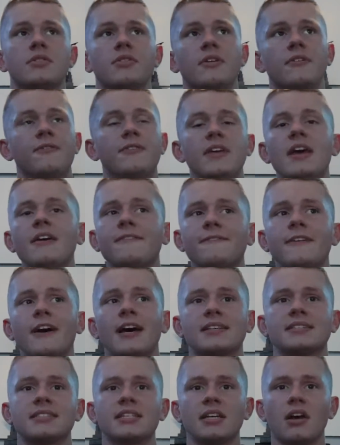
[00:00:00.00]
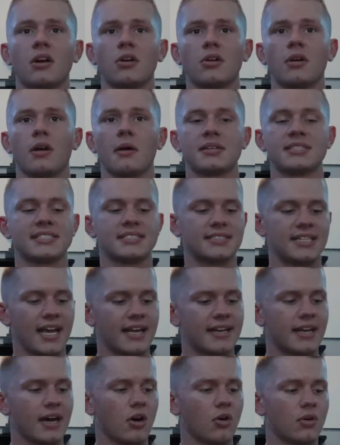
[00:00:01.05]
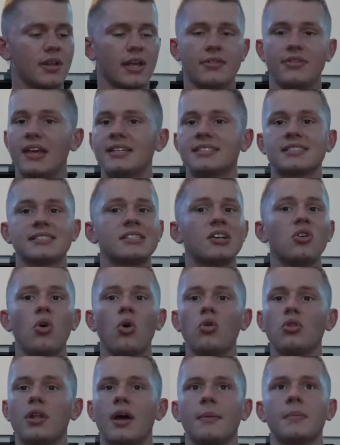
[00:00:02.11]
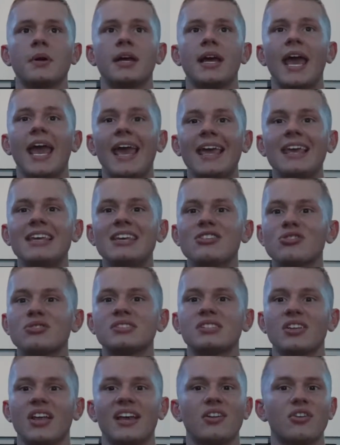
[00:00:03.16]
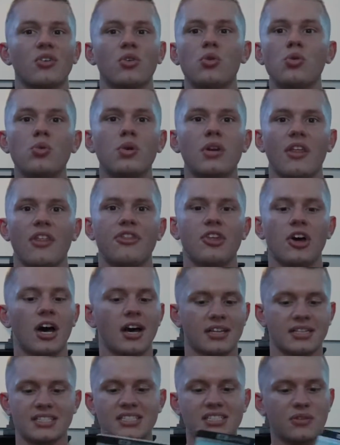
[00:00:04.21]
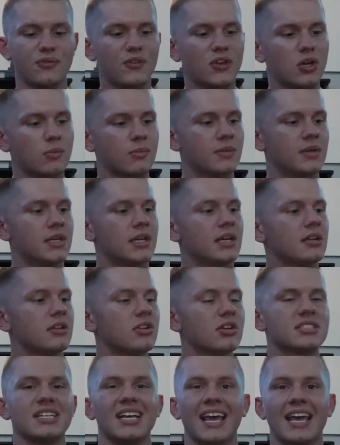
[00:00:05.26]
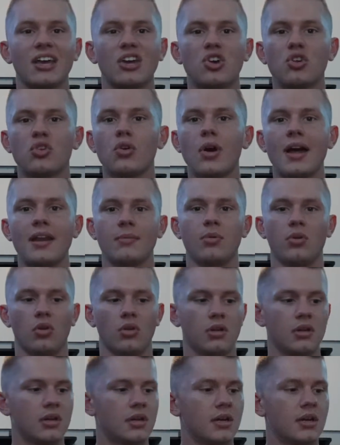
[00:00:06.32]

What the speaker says: The VFX are a standout. They still hold up 8 years later. Who would have thought? This film looks incredible.